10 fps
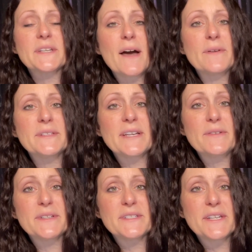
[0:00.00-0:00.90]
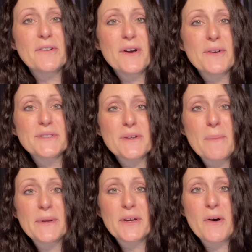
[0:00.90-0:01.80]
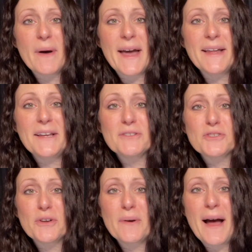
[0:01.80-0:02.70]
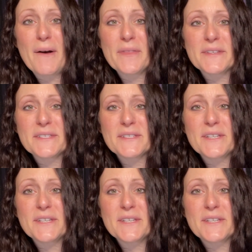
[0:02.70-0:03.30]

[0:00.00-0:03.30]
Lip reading: counted down to 0, so I'm going to go ahead and show you how this is